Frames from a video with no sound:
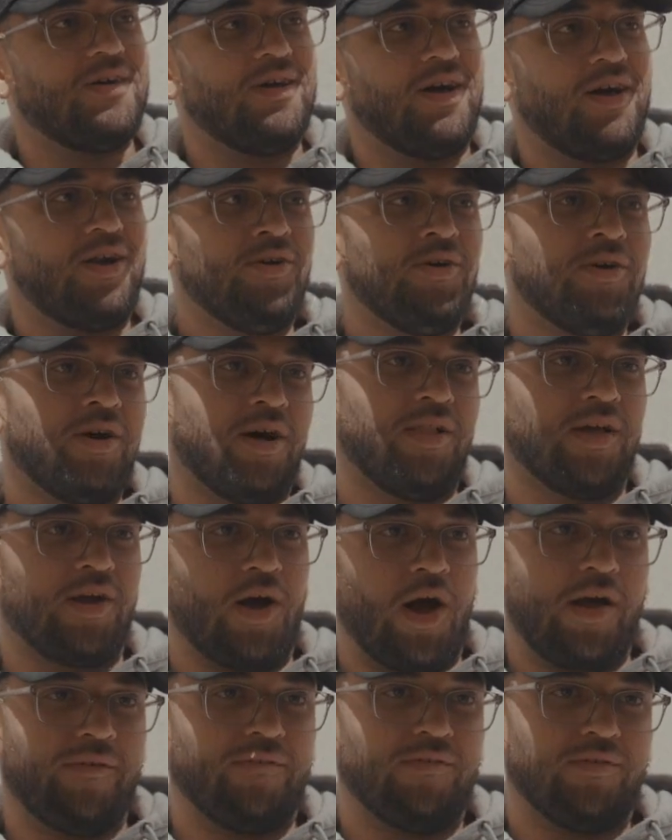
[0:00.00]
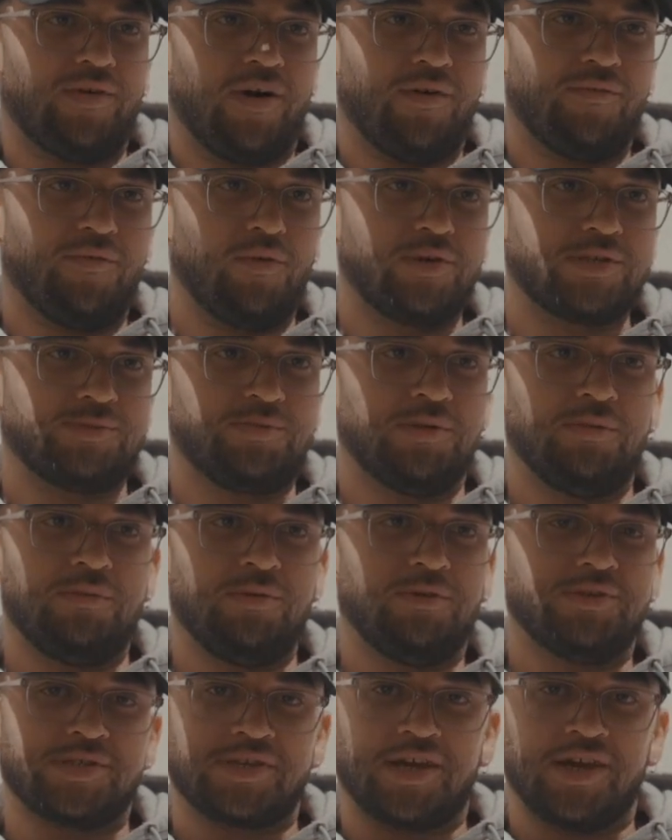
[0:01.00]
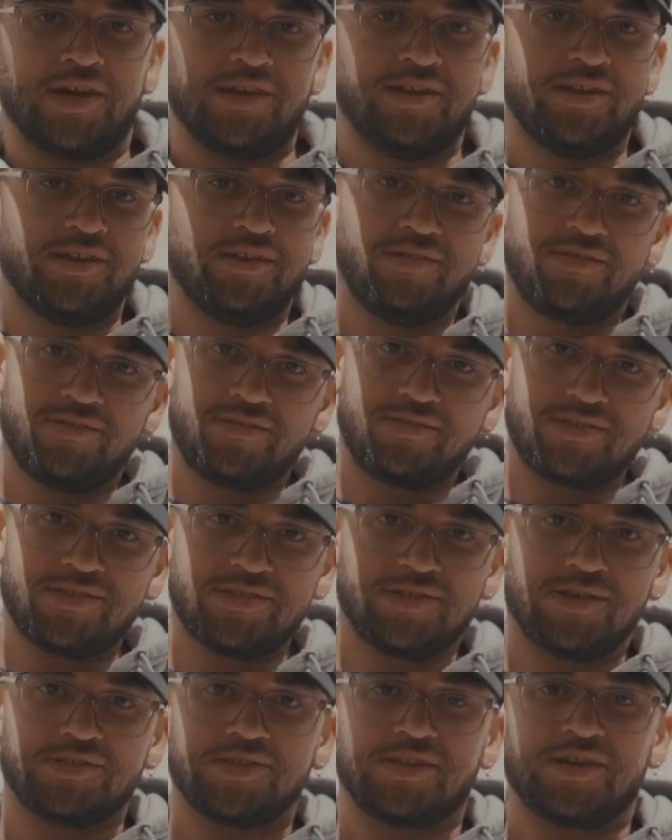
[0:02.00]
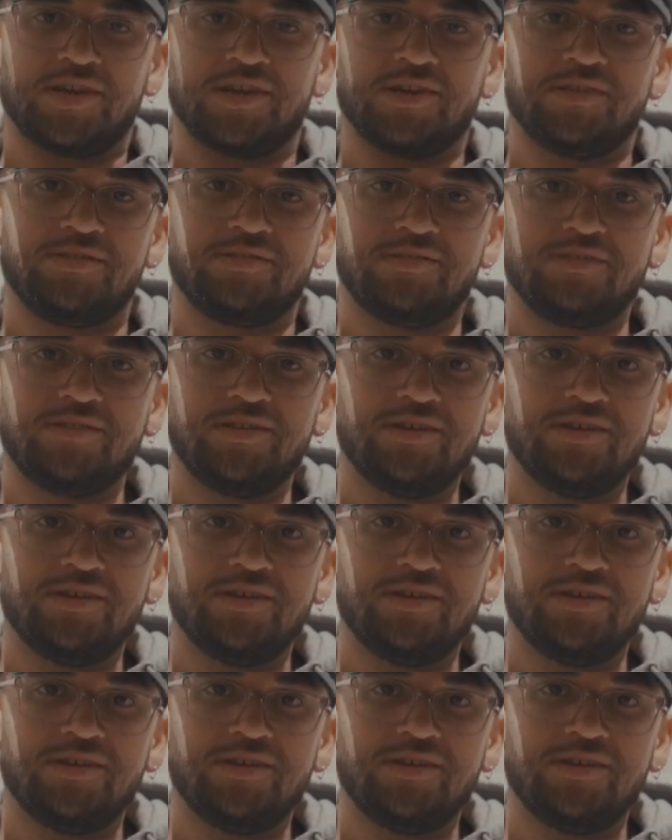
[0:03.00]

I don't know. I I, I've always been a music head since I was a kid.